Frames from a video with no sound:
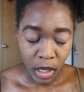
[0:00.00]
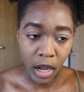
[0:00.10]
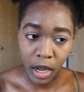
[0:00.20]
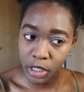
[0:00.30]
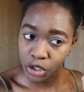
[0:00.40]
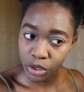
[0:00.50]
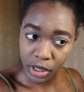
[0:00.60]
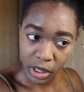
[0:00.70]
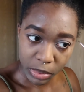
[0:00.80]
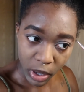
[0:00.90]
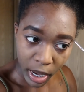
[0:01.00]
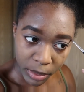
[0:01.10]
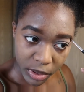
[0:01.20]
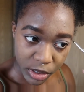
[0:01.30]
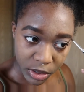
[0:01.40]
a hundred
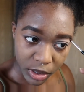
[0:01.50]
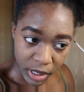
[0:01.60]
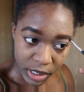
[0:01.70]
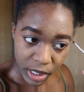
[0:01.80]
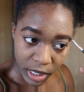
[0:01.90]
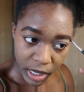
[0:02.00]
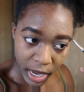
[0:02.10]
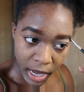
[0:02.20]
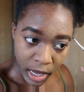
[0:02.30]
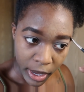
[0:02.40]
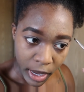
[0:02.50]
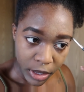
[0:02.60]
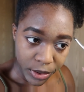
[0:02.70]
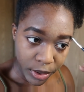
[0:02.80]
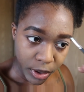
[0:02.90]
subscribers or they're sitting at
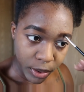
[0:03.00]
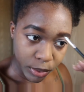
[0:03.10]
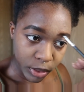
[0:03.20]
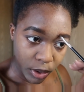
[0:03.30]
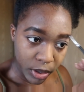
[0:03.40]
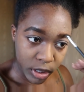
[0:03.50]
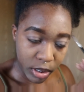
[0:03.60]
you know 30